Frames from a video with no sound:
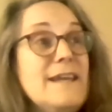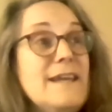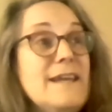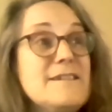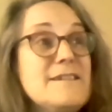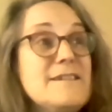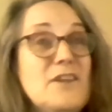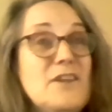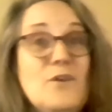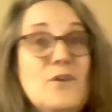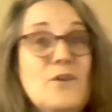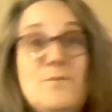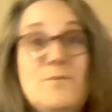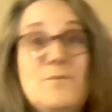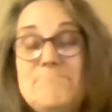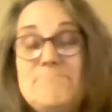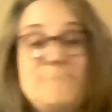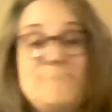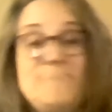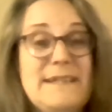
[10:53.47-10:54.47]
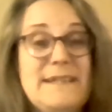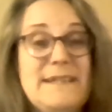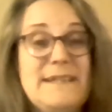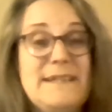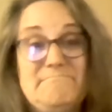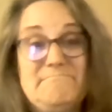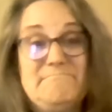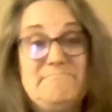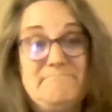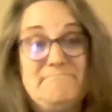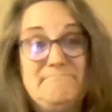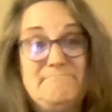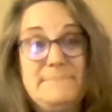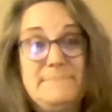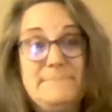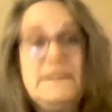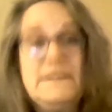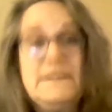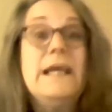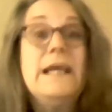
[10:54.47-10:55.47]
So, but
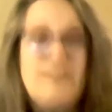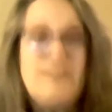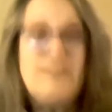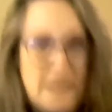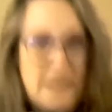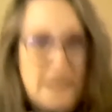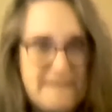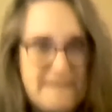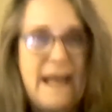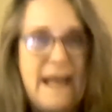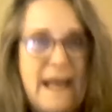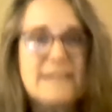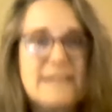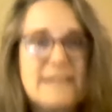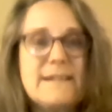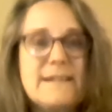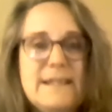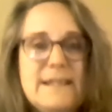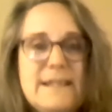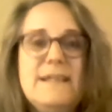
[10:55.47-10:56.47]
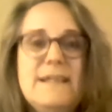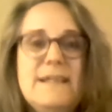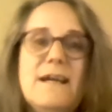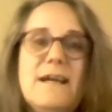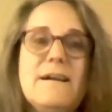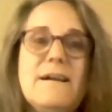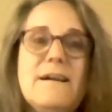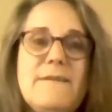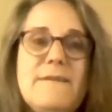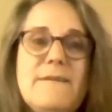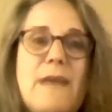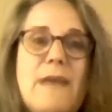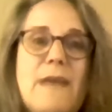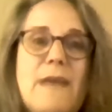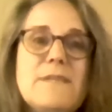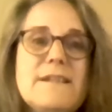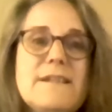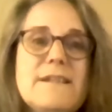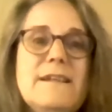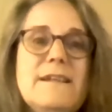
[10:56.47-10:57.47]
anyways, that's the uh, that
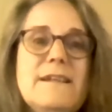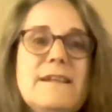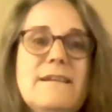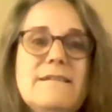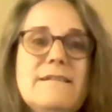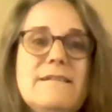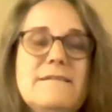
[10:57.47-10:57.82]
was the